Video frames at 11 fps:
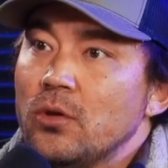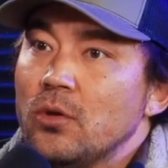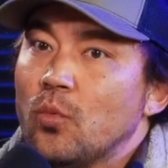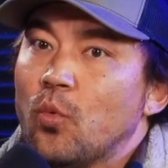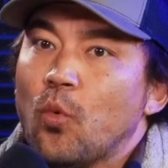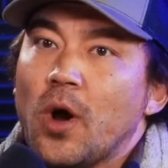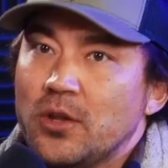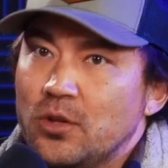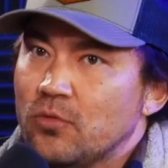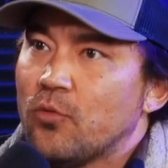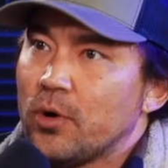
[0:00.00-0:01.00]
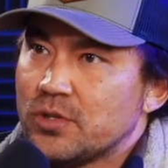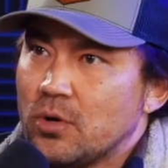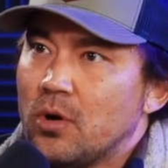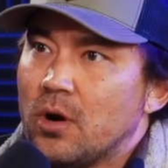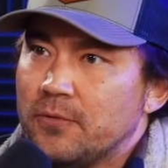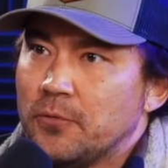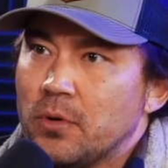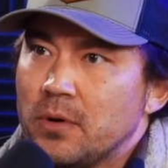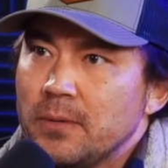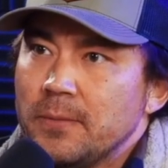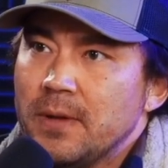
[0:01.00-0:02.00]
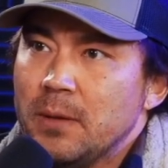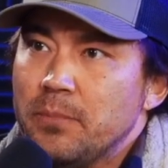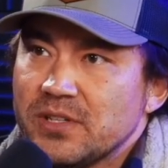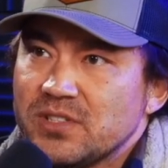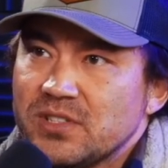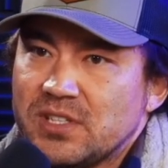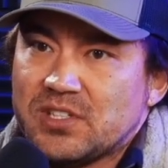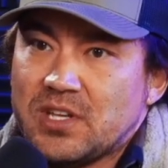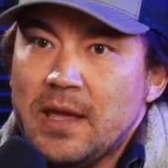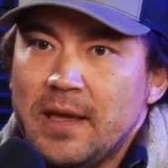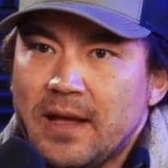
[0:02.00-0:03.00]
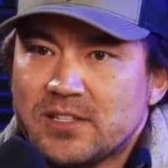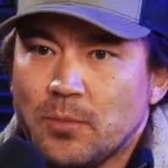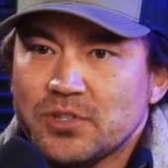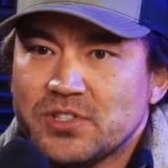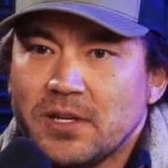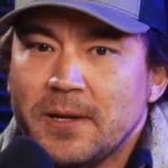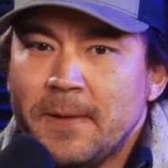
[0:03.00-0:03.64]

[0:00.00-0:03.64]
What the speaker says: what you've worked so hard for in business. It's almost